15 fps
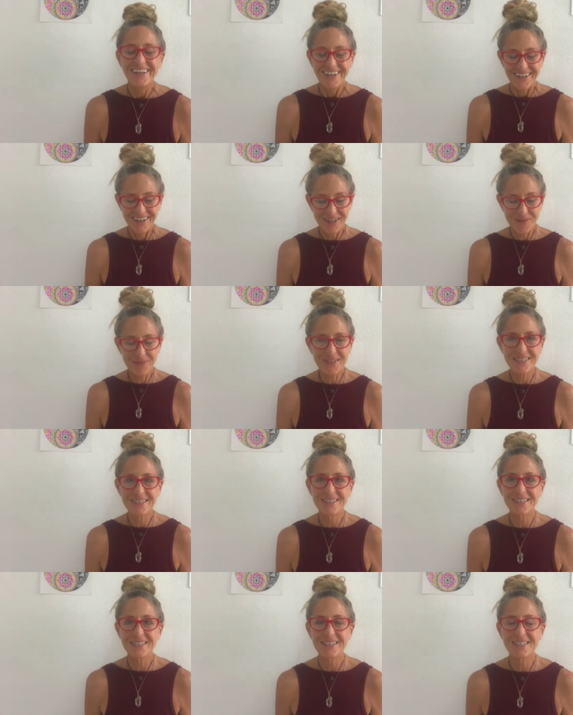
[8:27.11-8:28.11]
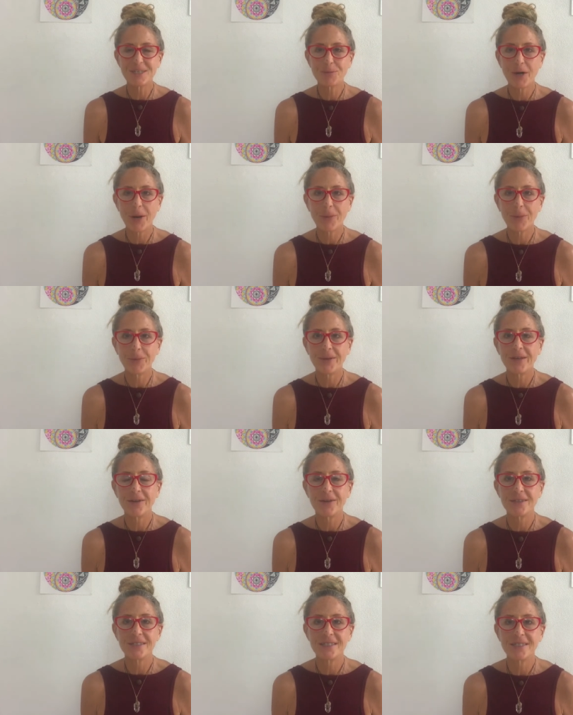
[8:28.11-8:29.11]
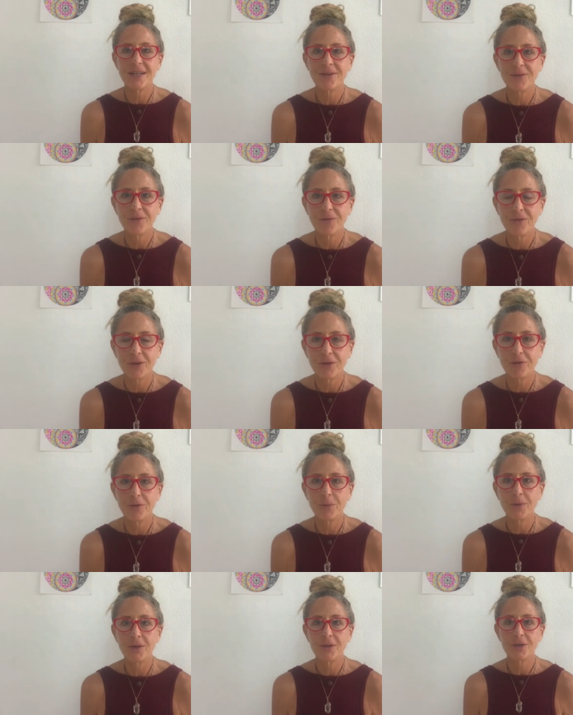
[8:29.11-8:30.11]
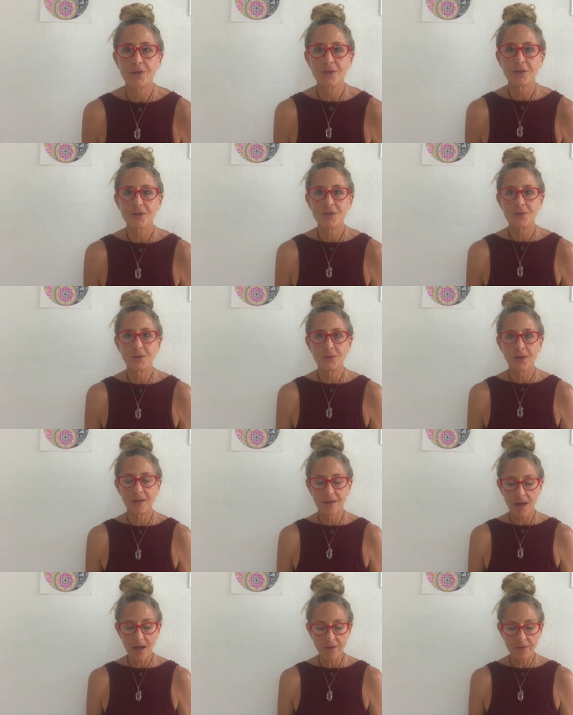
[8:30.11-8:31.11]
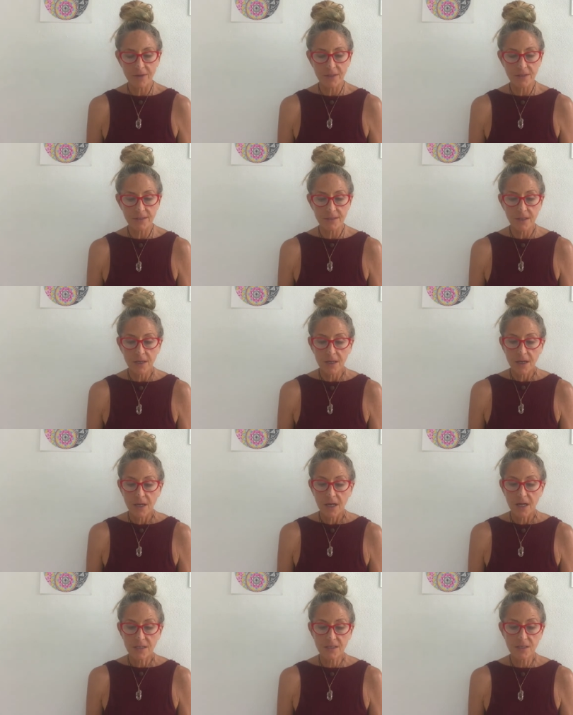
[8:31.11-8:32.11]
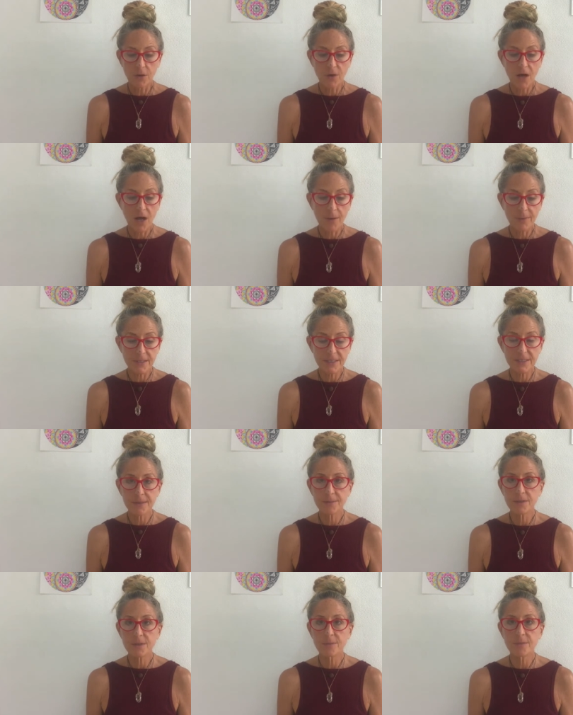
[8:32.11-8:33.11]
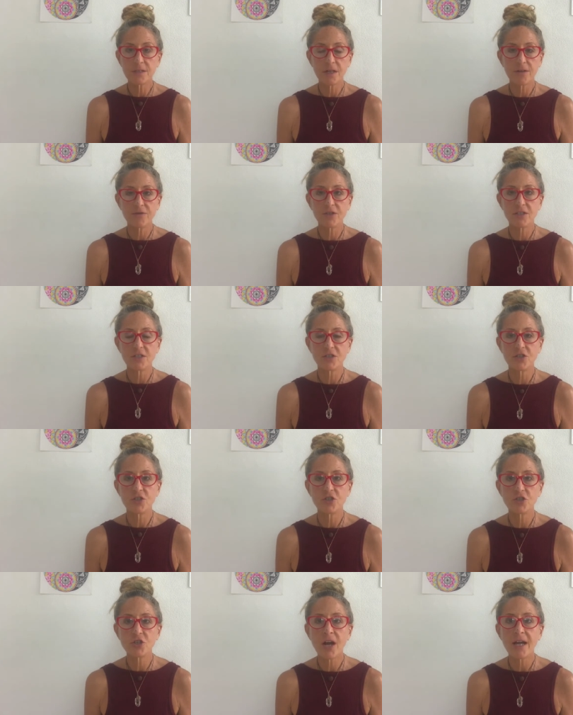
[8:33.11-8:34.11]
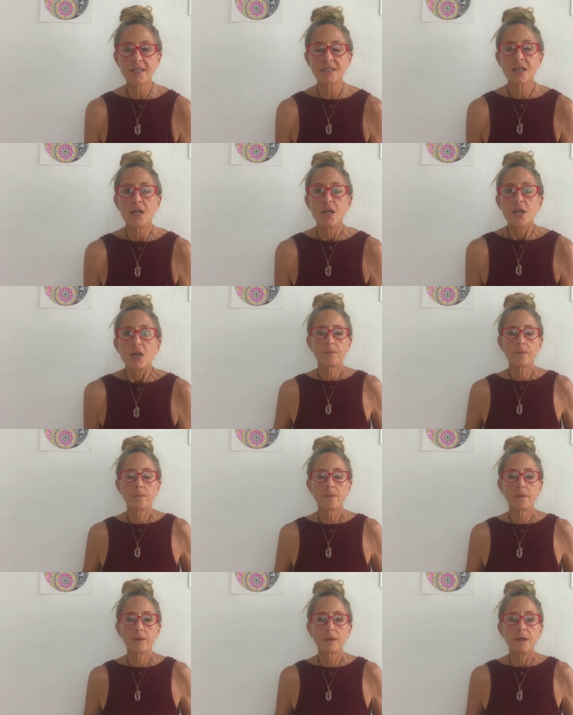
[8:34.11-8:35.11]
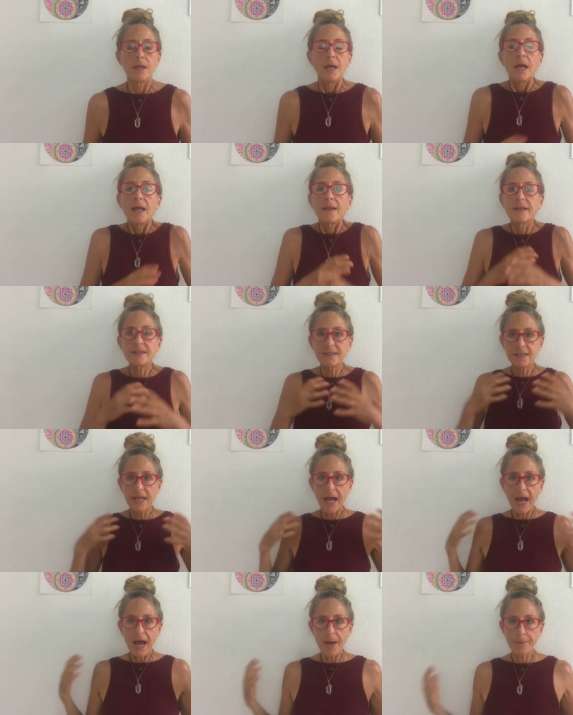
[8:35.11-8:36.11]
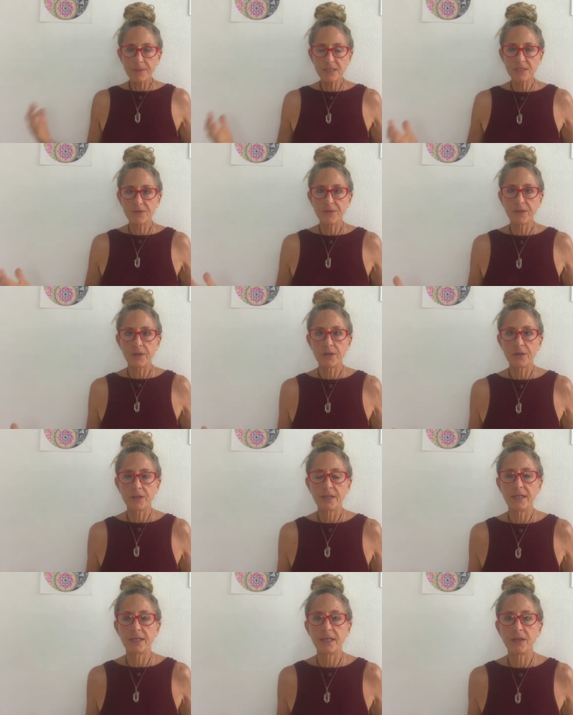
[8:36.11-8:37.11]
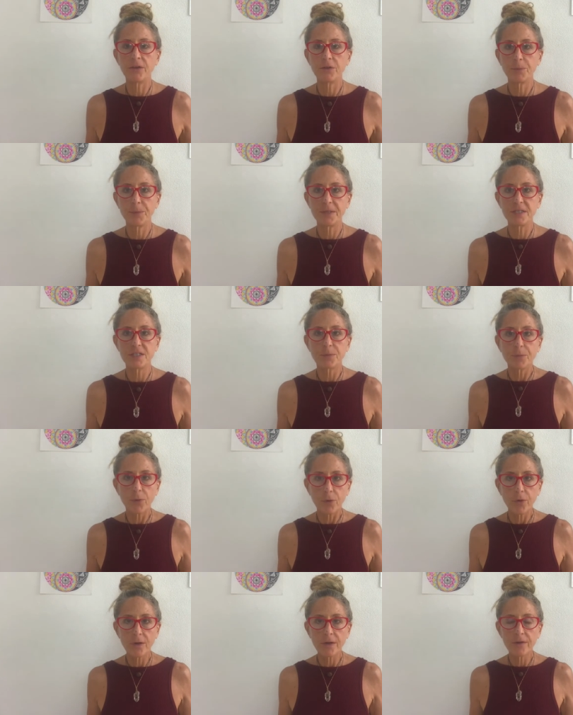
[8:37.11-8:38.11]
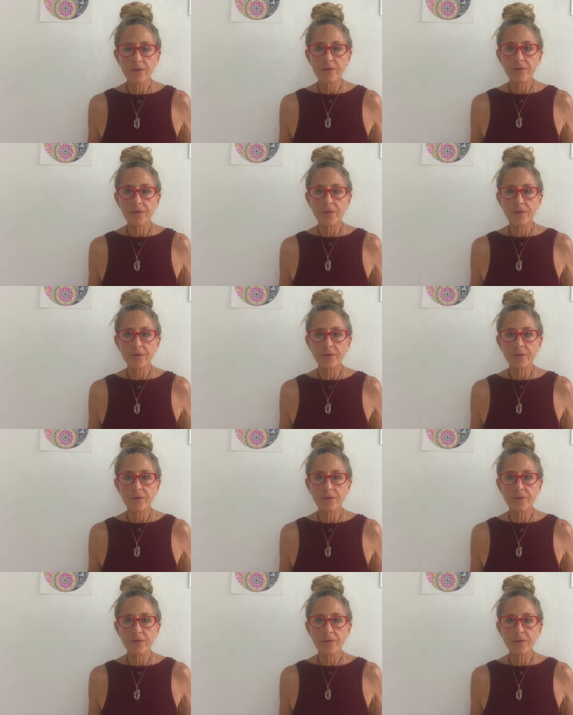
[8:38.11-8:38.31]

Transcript: um, this list is probably going to sound very familiar to a lot of us. And so common symptoms of just the stress, like the atmosphere can either be supportive,